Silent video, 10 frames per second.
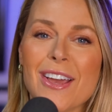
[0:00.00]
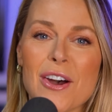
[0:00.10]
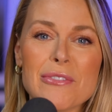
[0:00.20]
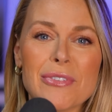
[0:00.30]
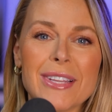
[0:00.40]

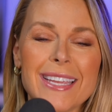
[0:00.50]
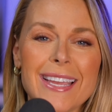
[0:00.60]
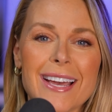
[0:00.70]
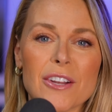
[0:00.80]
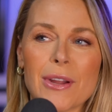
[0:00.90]
Hopefully,
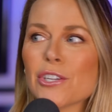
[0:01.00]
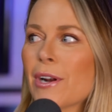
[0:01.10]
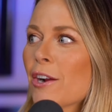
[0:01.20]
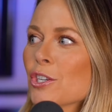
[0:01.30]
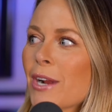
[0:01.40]
uh, Granger and
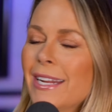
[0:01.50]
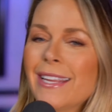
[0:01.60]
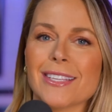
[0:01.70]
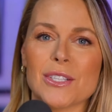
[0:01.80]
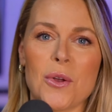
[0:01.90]
I are trying to
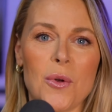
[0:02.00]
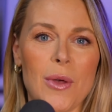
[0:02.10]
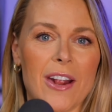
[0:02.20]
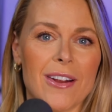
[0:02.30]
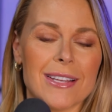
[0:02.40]
get this whole
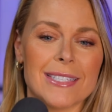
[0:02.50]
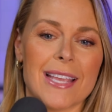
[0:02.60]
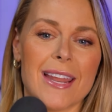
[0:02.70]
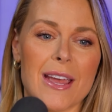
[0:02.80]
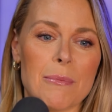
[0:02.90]
area
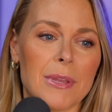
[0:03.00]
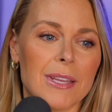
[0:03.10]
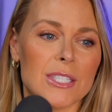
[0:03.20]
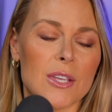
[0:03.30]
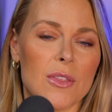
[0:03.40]
set up
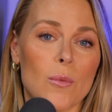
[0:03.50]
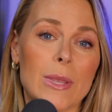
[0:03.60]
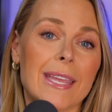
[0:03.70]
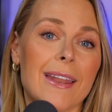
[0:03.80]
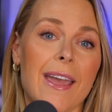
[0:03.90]
so that we
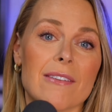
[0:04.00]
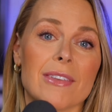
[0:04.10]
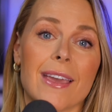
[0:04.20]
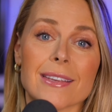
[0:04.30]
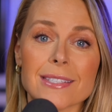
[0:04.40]
can have
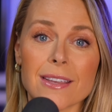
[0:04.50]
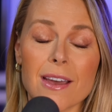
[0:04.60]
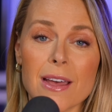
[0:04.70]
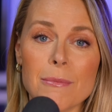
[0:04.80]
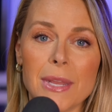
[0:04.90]
guests
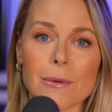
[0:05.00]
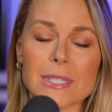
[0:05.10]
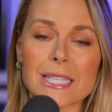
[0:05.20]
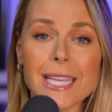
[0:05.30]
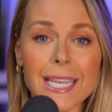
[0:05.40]
come. And I was
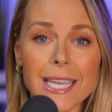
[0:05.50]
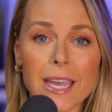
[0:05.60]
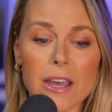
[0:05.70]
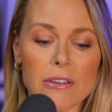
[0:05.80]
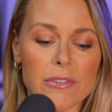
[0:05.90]
thinking
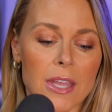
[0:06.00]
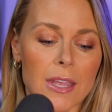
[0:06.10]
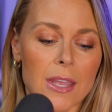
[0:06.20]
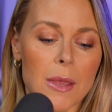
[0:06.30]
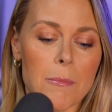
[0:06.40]
of
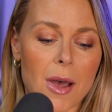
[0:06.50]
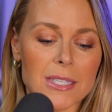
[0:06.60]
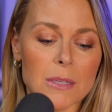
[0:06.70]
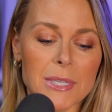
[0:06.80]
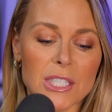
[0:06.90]

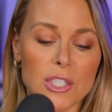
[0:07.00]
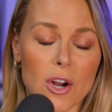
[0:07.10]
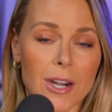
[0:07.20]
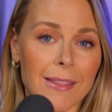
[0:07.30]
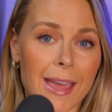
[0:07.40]
possibly
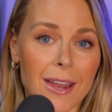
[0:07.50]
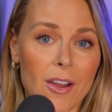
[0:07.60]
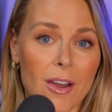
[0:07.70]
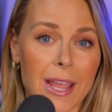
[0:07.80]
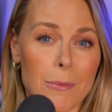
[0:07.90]
starting that
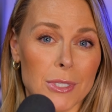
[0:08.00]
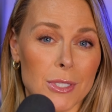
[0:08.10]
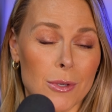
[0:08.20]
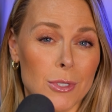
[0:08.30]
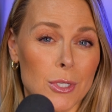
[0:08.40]
on
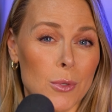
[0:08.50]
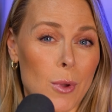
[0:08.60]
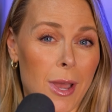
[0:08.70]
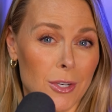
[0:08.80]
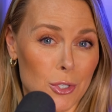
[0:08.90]
episode two
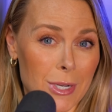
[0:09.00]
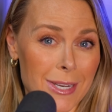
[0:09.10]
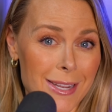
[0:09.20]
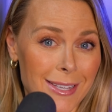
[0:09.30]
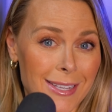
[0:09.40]
hundred.